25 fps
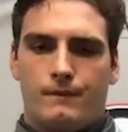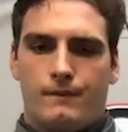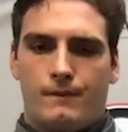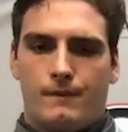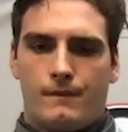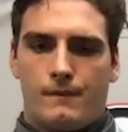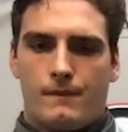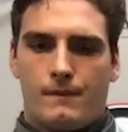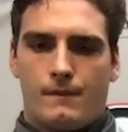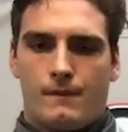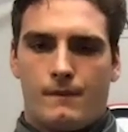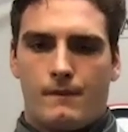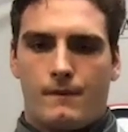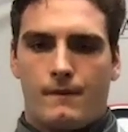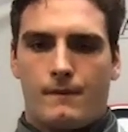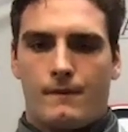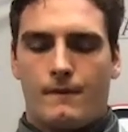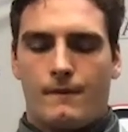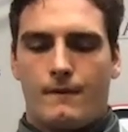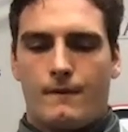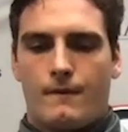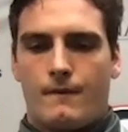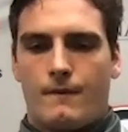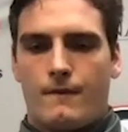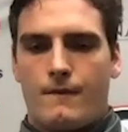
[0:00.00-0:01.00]

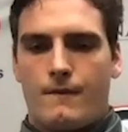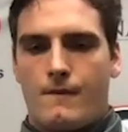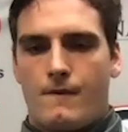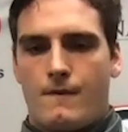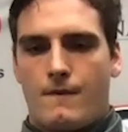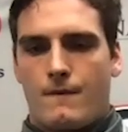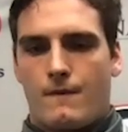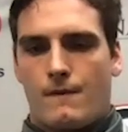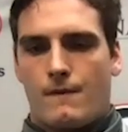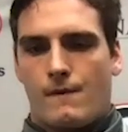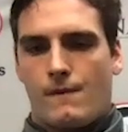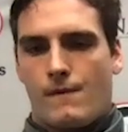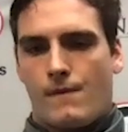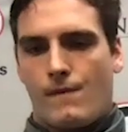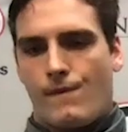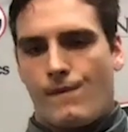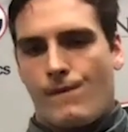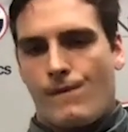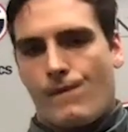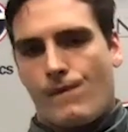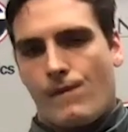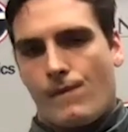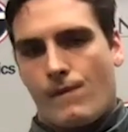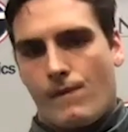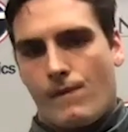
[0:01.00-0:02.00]

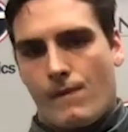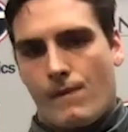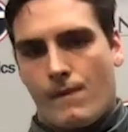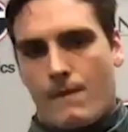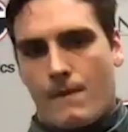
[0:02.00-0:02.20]
(silence)